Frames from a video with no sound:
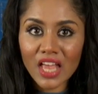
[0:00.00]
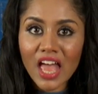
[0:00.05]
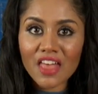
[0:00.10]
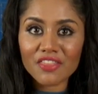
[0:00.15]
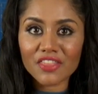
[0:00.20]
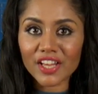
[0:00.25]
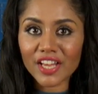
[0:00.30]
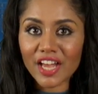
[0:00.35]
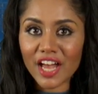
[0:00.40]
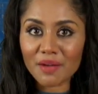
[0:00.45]

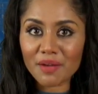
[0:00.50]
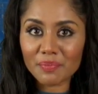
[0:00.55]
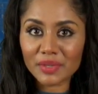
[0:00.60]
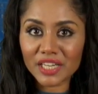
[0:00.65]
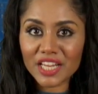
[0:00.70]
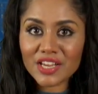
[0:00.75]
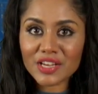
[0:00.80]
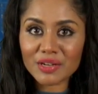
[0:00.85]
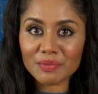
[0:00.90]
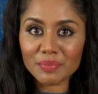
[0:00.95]
The
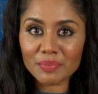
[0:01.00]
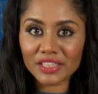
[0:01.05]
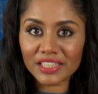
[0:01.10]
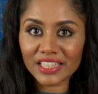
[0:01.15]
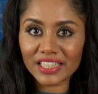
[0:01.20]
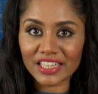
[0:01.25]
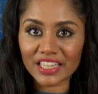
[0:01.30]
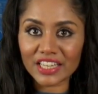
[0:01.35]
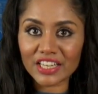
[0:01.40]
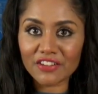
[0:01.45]
company
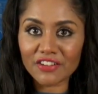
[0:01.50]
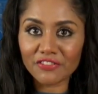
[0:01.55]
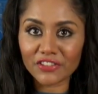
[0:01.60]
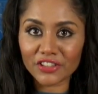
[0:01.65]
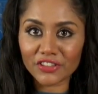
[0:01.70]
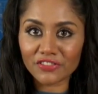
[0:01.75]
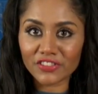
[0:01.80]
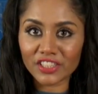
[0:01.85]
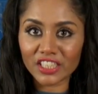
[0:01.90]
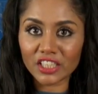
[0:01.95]
completed a
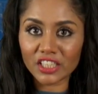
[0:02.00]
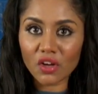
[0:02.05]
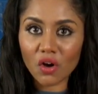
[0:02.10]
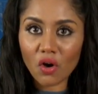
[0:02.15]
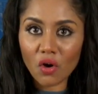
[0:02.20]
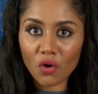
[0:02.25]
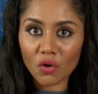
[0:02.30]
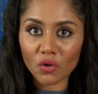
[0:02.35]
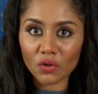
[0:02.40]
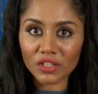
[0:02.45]

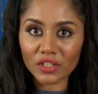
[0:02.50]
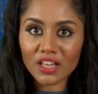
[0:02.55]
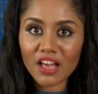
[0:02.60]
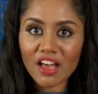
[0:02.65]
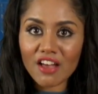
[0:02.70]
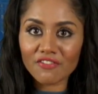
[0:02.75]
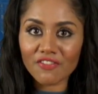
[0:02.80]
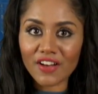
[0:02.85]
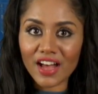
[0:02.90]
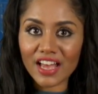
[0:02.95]
15-hole,
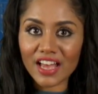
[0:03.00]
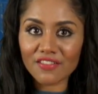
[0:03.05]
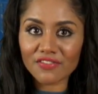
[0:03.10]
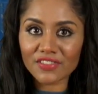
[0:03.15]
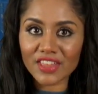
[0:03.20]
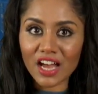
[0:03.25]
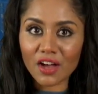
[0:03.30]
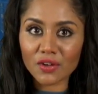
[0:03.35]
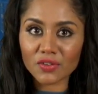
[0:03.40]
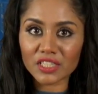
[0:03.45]

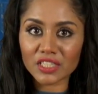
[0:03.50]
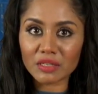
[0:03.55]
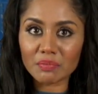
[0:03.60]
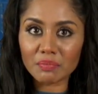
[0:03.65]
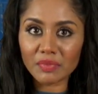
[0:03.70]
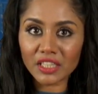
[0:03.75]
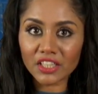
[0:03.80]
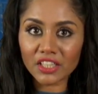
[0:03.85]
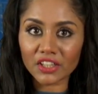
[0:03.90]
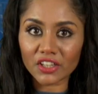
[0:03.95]

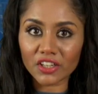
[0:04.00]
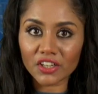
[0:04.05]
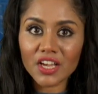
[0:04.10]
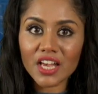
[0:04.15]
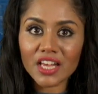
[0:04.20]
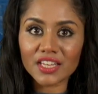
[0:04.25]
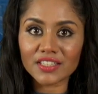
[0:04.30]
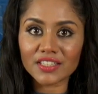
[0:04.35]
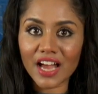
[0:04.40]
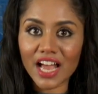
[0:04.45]
5,000-meter
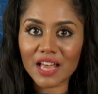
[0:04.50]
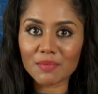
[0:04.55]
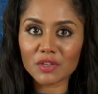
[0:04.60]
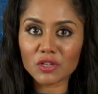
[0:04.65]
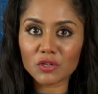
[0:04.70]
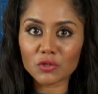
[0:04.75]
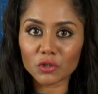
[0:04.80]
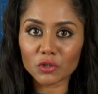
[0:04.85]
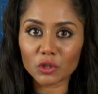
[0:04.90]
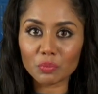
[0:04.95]

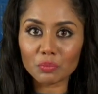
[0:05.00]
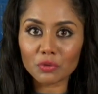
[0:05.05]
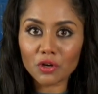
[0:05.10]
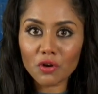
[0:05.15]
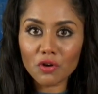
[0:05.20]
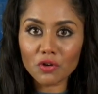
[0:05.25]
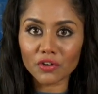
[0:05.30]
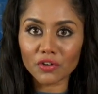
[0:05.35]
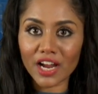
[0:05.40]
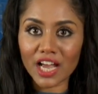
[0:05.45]
diamond drill
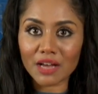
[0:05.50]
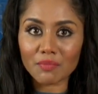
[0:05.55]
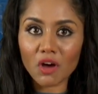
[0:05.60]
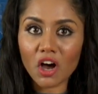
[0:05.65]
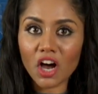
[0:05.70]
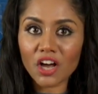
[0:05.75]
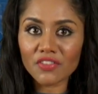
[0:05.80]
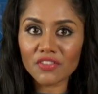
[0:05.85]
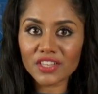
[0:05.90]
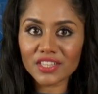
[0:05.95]
program
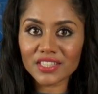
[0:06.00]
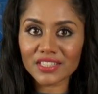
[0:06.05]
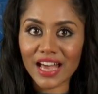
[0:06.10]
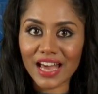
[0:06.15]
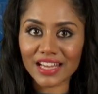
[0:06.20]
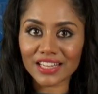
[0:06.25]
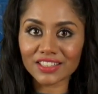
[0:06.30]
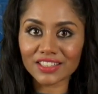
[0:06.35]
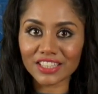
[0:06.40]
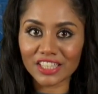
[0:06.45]
on the
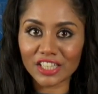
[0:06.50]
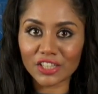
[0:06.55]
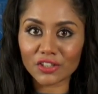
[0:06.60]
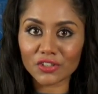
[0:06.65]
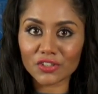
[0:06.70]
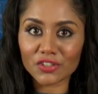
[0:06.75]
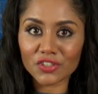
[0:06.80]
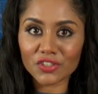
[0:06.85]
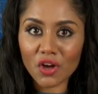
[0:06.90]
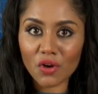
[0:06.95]
Saddle
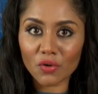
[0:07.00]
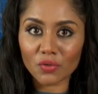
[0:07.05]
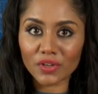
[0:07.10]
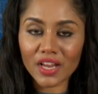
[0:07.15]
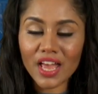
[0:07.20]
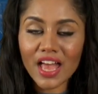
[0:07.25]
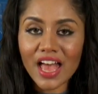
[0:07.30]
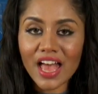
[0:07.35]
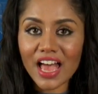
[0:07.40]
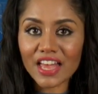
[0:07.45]
Eager Zone
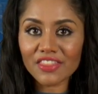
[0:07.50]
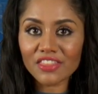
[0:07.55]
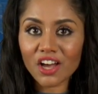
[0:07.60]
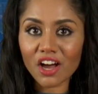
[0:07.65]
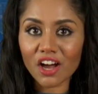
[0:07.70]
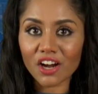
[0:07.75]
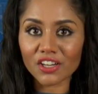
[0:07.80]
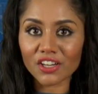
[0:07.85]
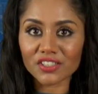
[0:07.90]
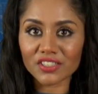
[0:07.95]
at the
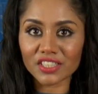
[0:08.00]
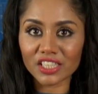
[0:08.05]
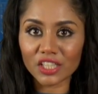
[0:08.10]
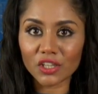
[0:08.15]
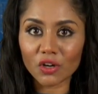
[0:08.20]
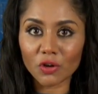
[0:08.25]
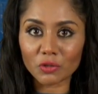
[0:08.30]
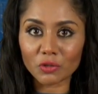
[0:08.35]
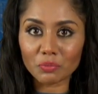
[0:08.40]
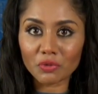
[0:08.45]
RC
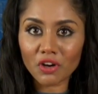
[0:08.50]
Gold